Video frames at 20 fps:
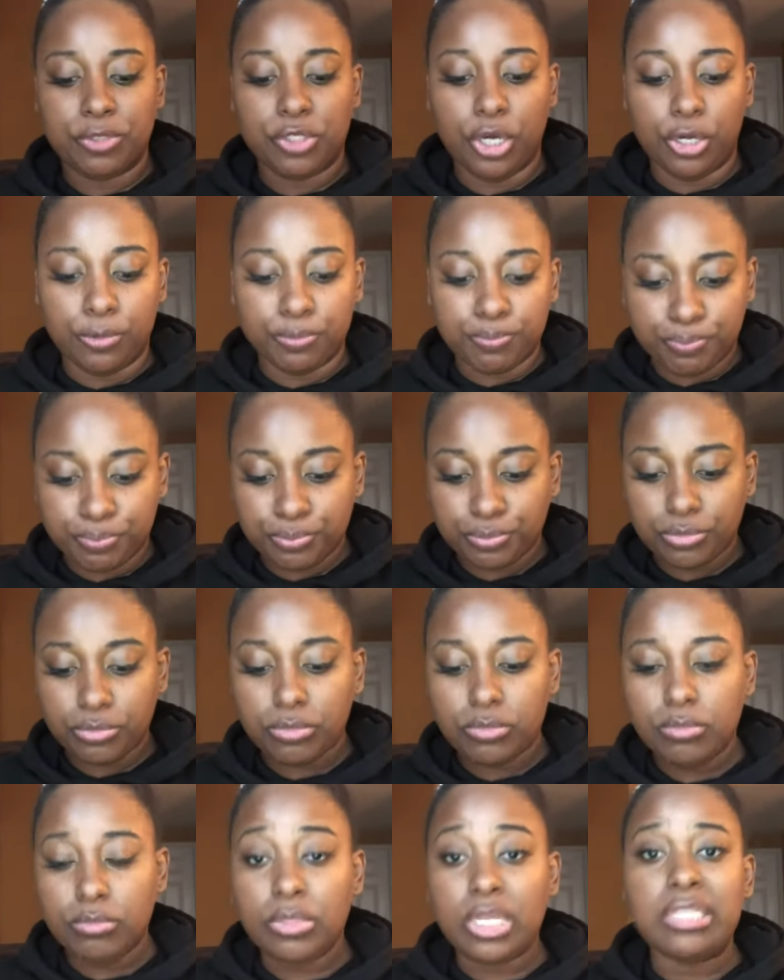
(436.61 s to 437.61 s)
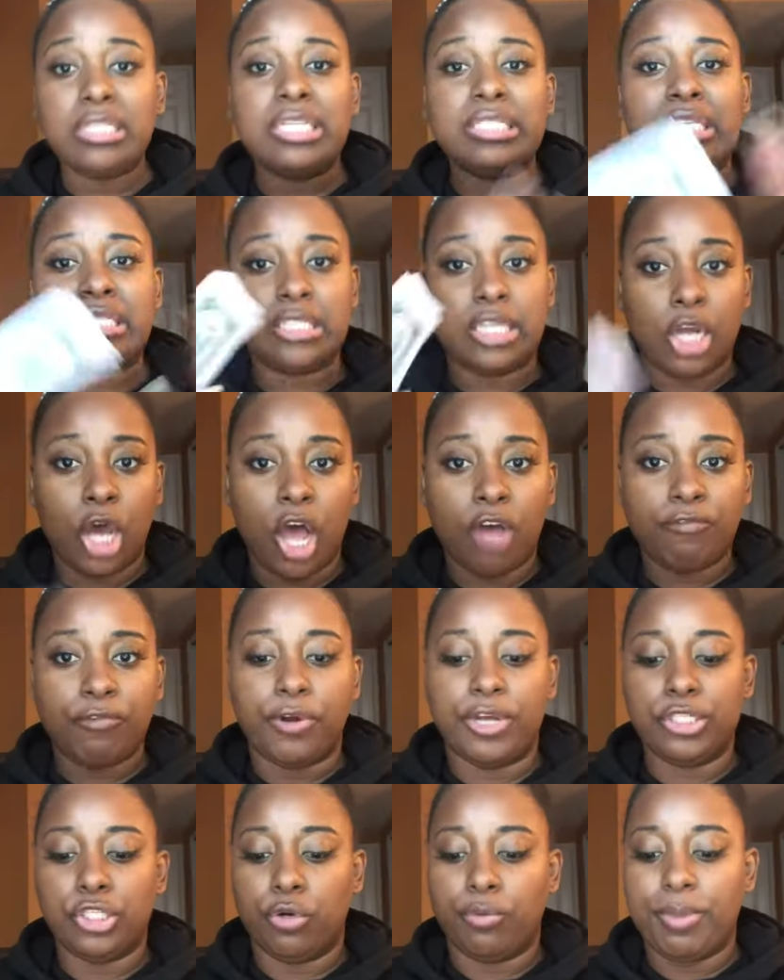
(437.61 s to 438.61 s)
So this is an
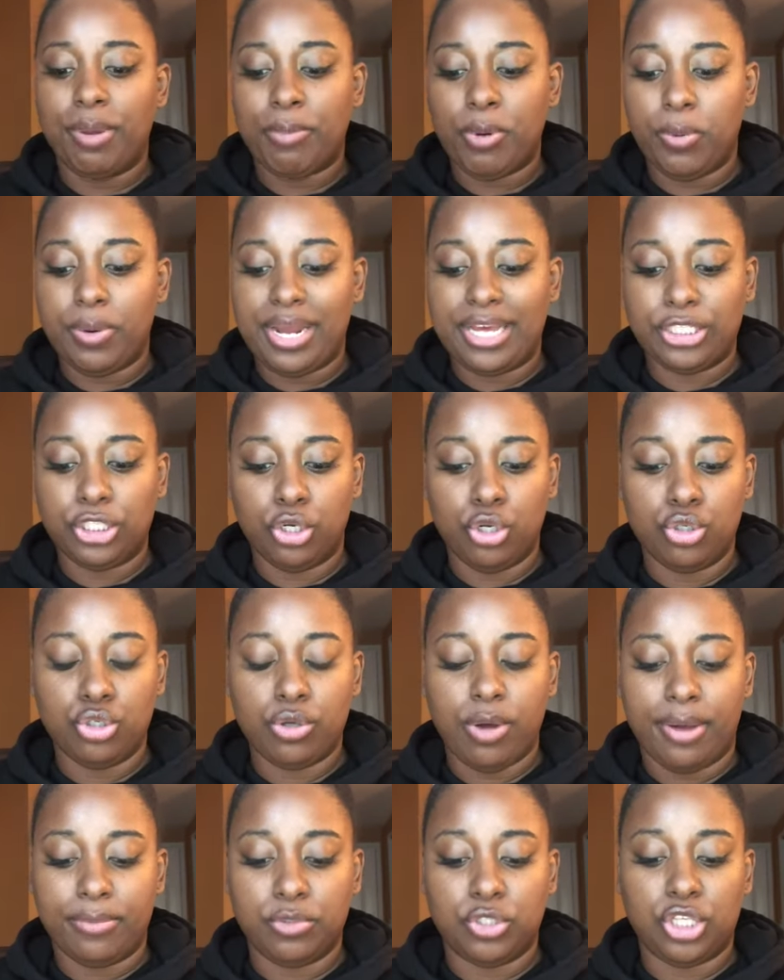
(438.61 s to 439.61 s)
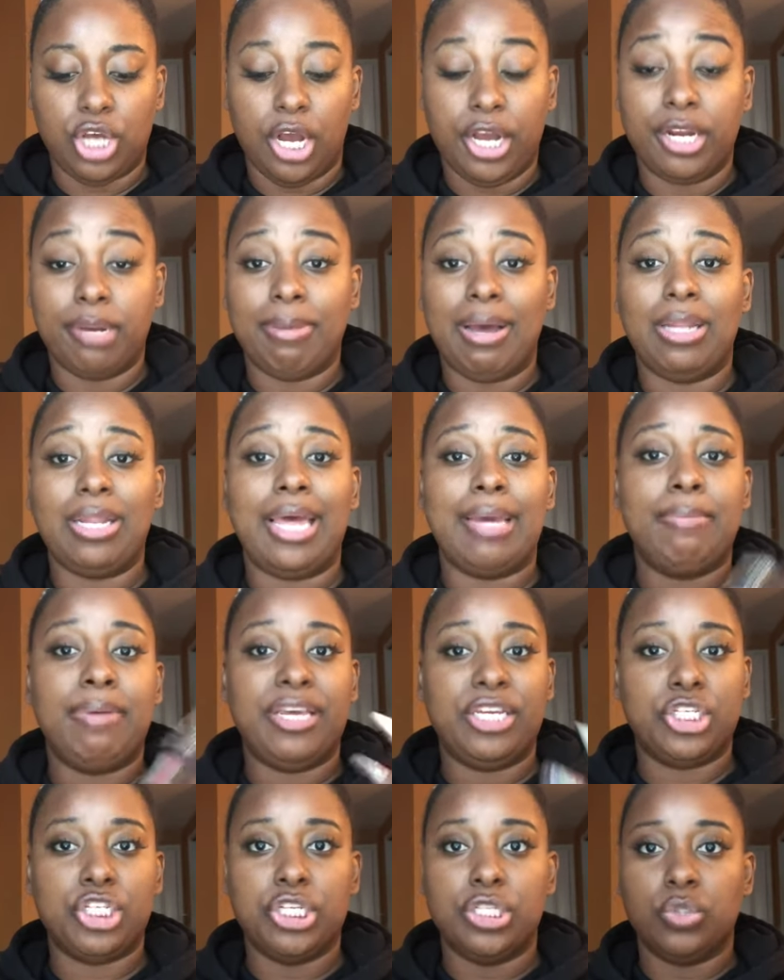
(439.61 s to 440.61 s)
offering. So remember when I told I was talking about
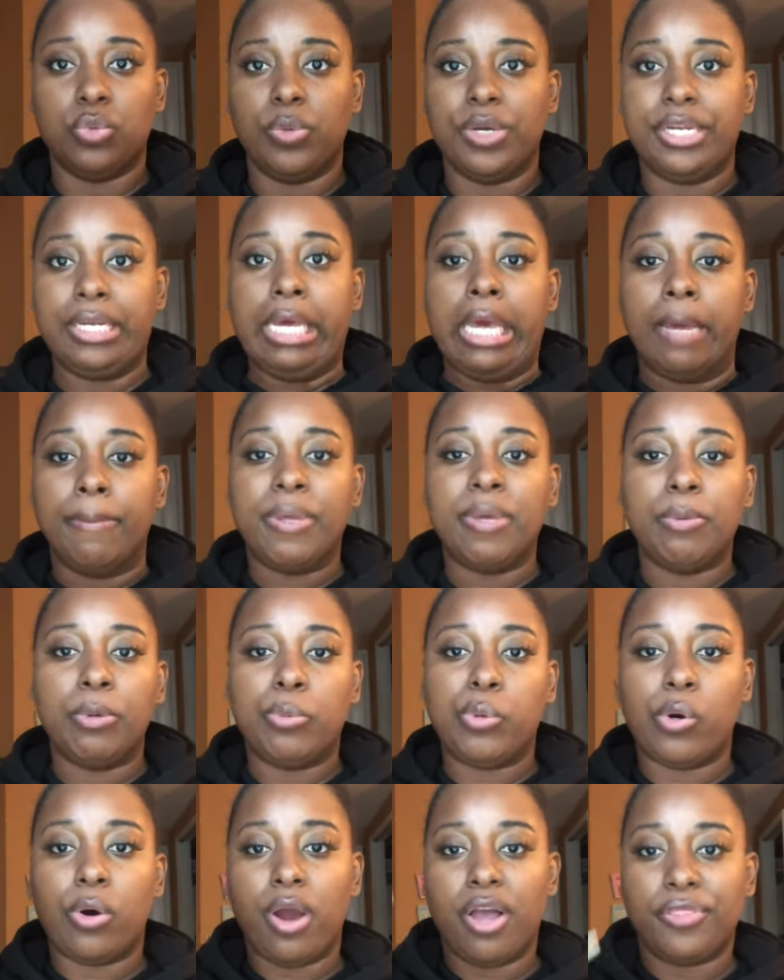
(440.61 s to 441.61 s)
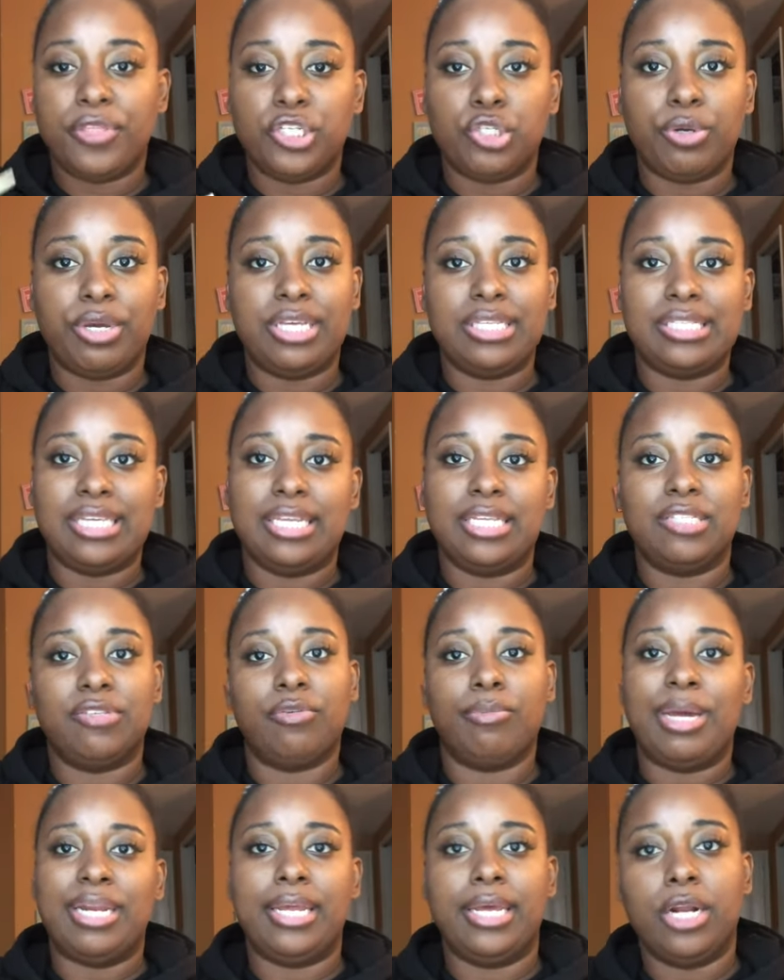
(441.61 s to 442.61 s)
libations when people pour out the drink and say this
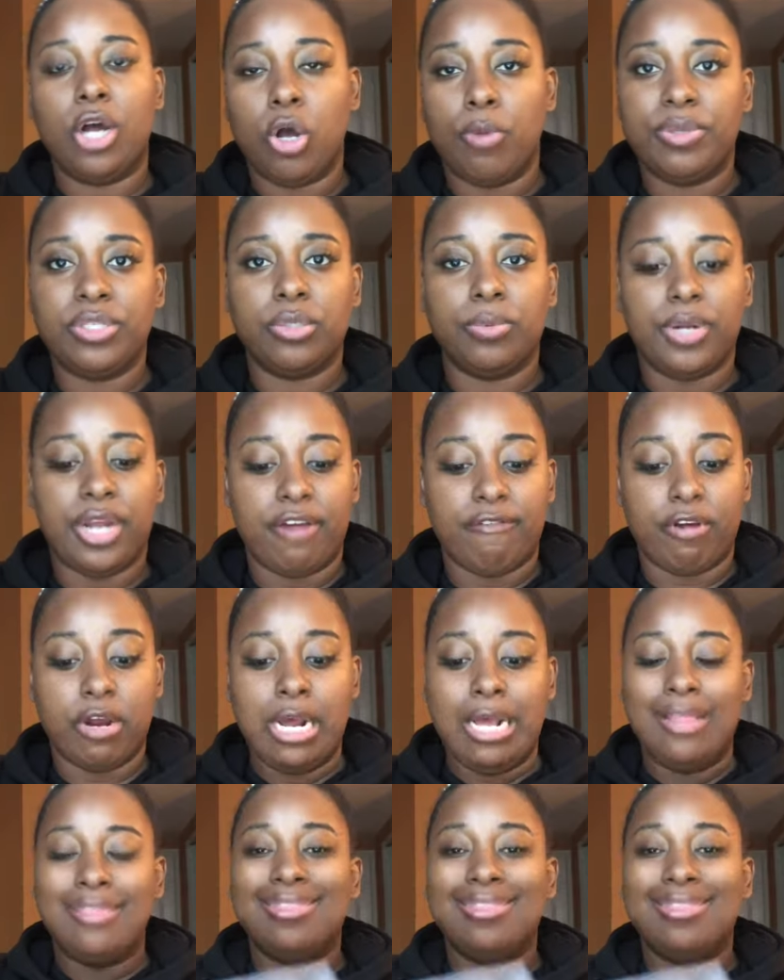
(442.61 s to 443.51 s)
for my dead homies or whatever.